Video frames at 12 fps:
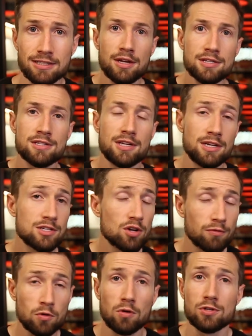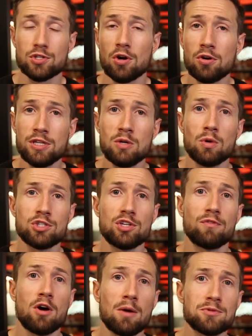This is, of course, only once
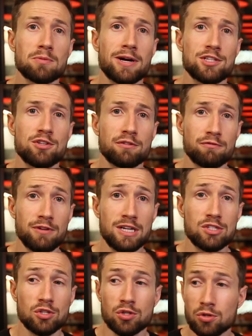you've optimized your feed so